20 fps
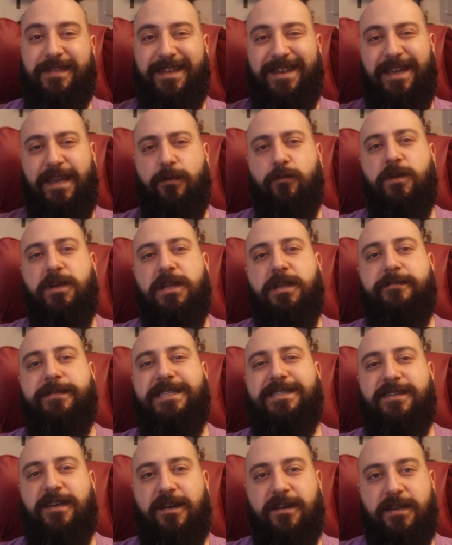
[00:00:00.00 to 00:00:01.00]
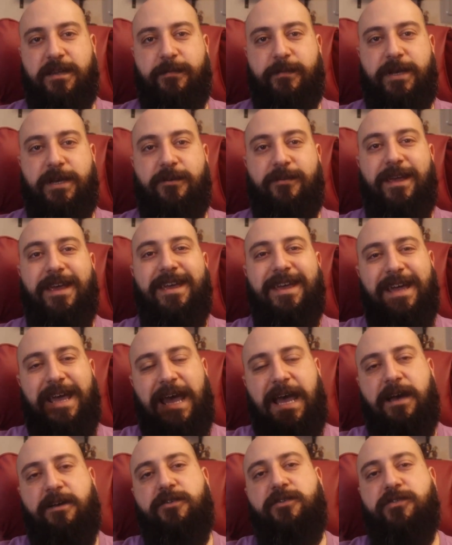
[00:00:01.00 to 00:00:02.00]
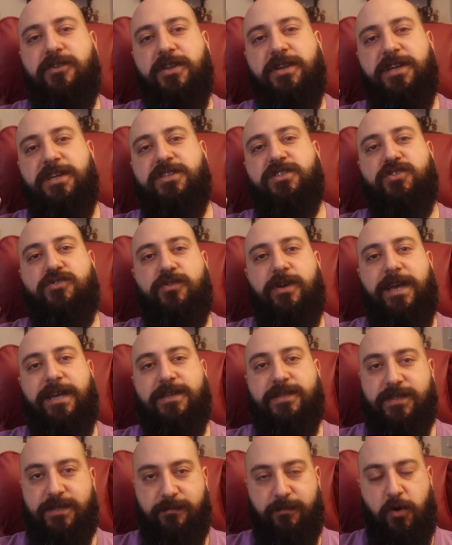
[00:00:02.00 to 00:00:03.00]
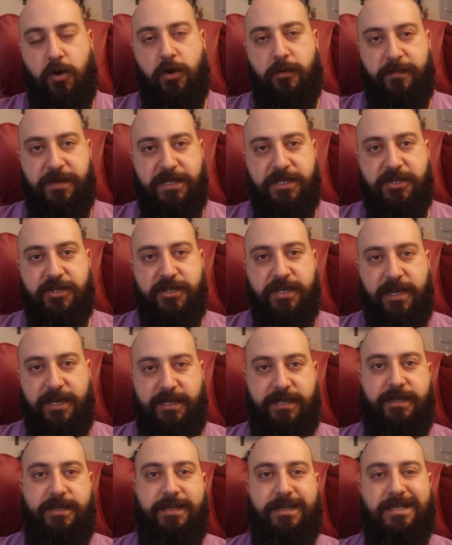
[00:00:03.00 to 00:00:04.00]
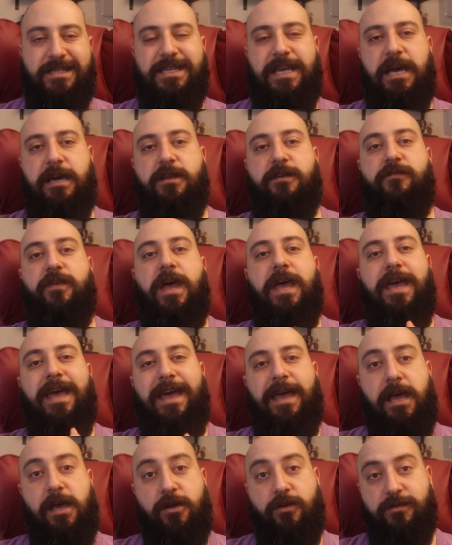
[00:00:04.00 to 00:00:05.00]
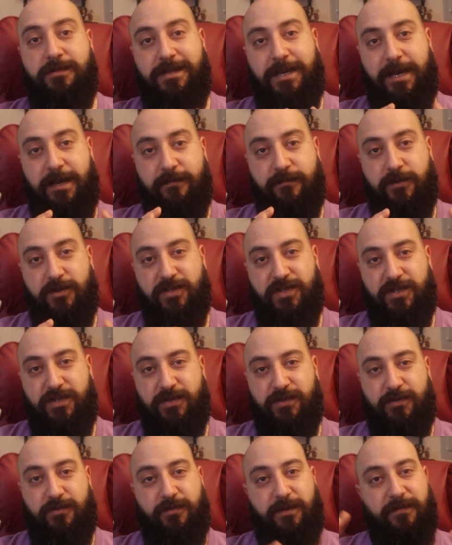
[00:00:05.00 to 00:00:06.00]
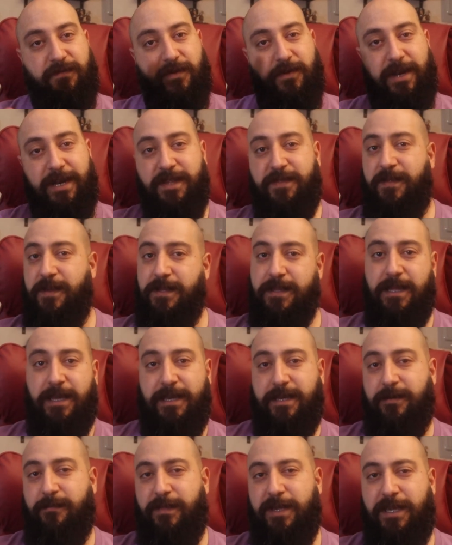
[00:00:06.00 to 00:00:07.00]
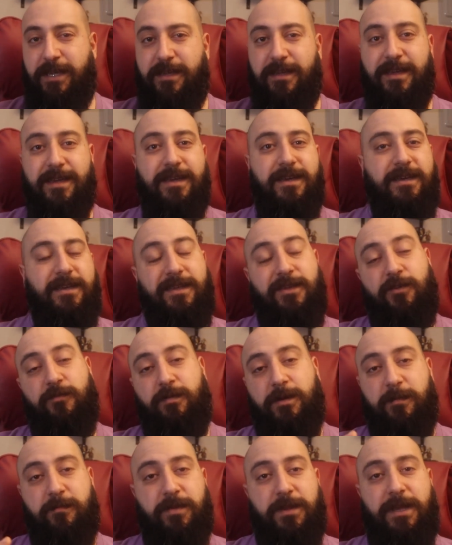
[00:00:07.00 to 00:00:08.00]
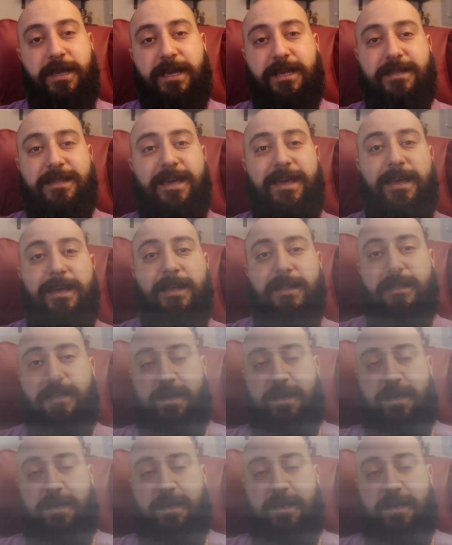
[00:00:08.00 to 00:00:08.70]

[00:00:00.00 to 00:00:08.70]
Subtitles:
Today we're going to be talking about how you can extract some RPG ideas out of Helldivers 2. If you're anything like me, you've been playing the hell